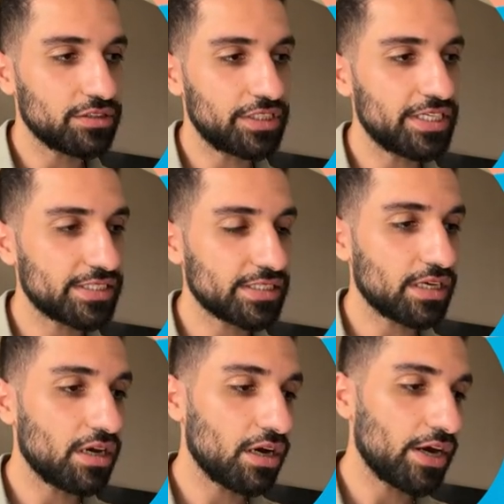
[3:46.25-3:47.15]
this
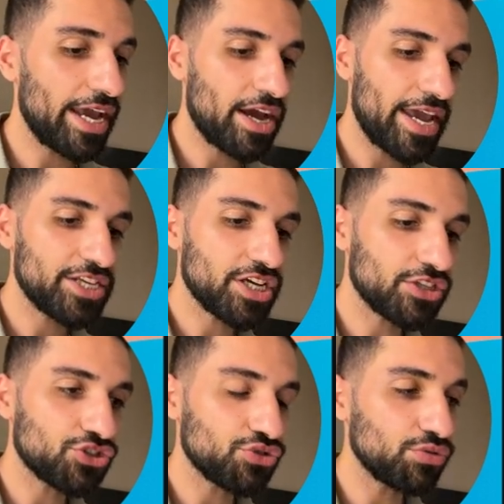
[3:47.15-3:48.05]
AI
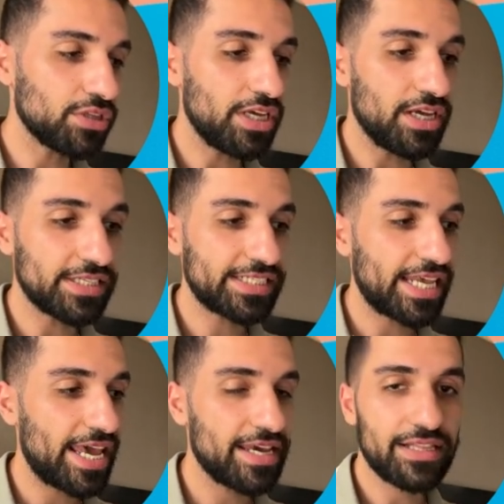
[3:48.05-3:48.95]
agent should
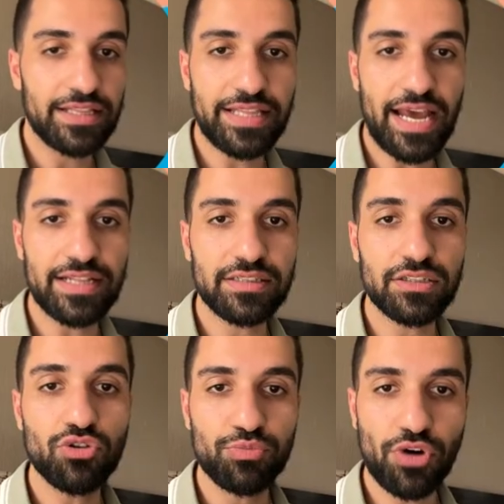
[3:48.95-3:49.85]
say that
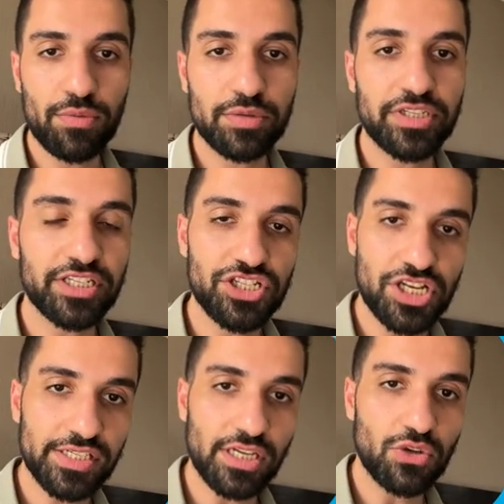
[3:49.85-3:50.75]
no problem, the
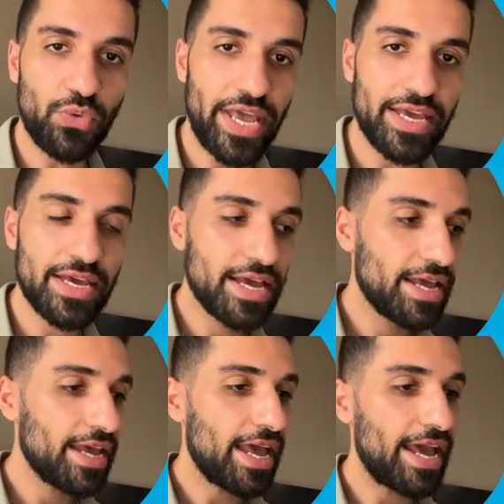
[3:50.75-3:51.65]
technician is on the way,
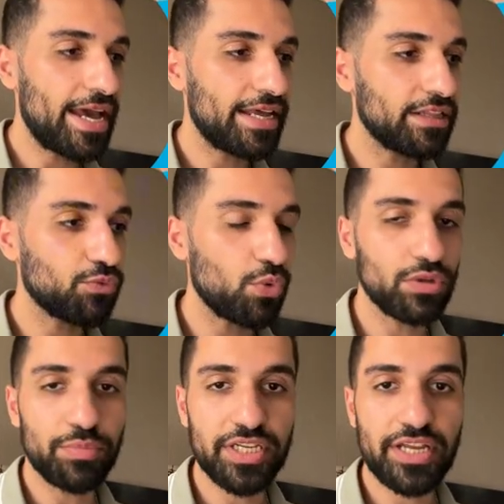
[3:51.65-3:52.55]
and we
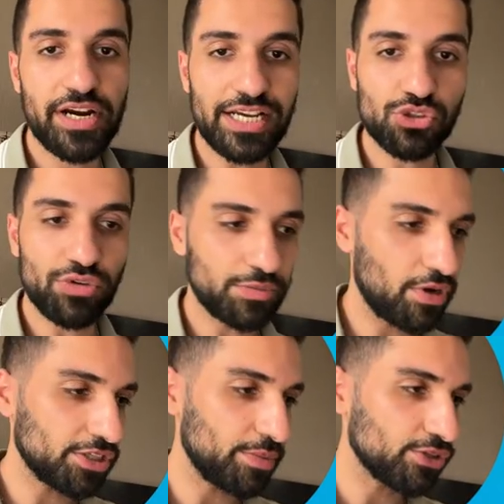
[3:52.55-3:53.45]
will be there as soon as possible.